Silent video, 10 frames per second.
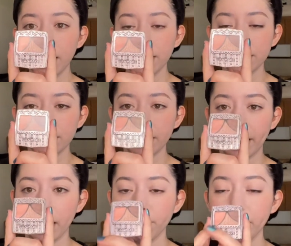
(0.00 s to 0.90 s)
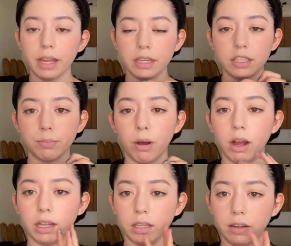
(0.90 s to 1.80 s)
This is the Canmake. It's small. I
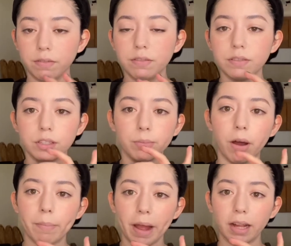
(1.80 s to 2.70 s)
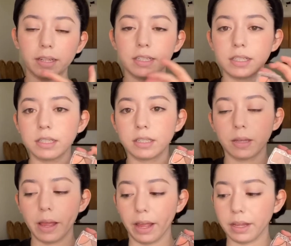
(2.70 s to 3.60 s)
love small palettes,
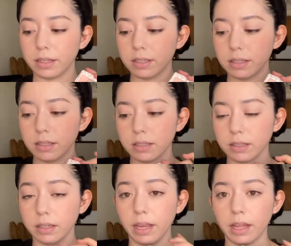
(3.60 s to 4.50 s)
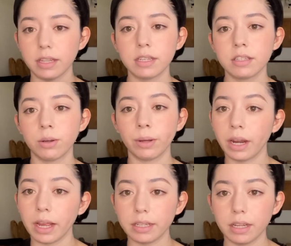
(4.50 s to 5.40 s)
and yeah, this is the one
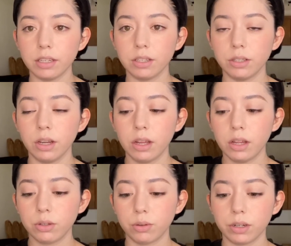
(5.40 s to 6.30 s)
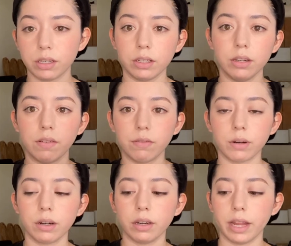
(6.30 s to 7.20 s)
I tend towards, you know,
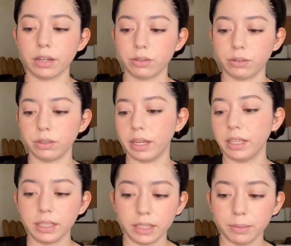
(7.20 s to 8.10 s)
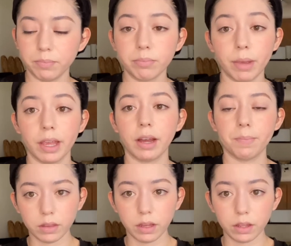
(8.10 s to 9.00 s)
for natural daily
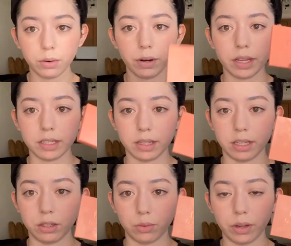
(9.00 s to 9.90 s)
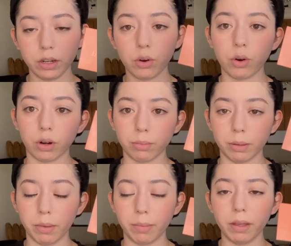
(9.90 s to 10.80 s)
makeup. The other one is this one, Coral Me
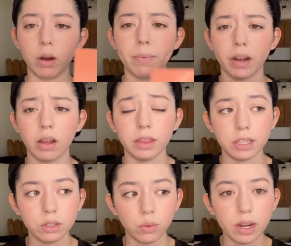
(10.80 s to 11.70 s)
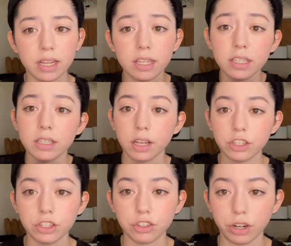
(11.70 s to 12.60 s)
Maybe. Oh my god, this one such
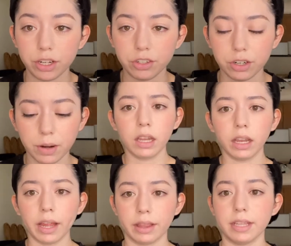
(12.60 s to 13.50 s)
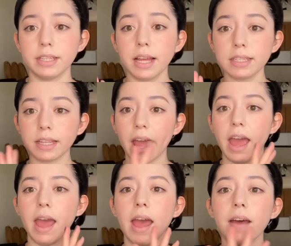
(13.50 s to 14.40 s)
a treasure. Like, this has
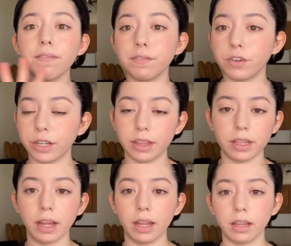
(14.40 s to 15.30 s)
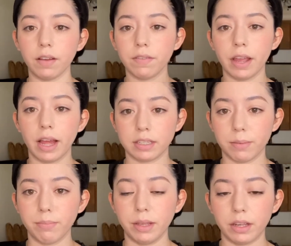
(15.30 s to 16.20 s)
everything I love. It has a
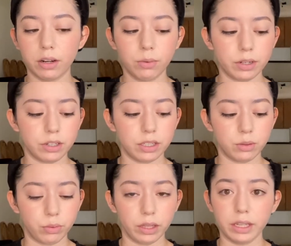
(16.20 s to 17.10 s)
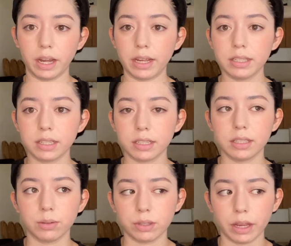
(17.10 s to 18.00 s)
mirror, which is really nice because
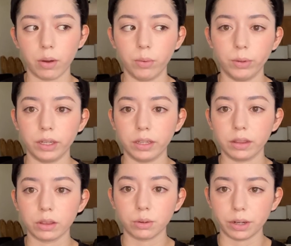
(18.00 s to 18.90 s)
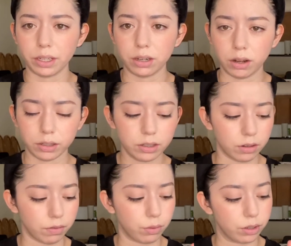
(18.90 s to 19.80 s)
it was like only $3
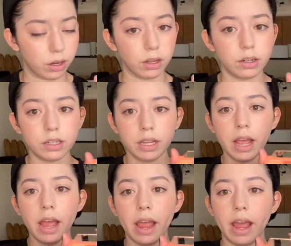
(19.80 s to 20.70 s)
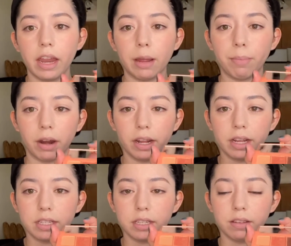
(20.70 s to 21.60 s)
or $4, and I bought it
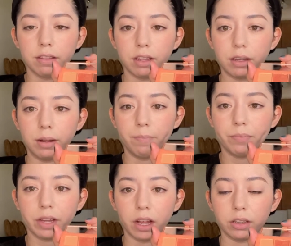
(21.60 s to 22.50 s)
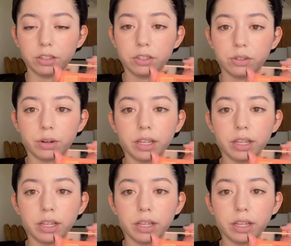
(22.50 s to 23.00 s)
because of the color story.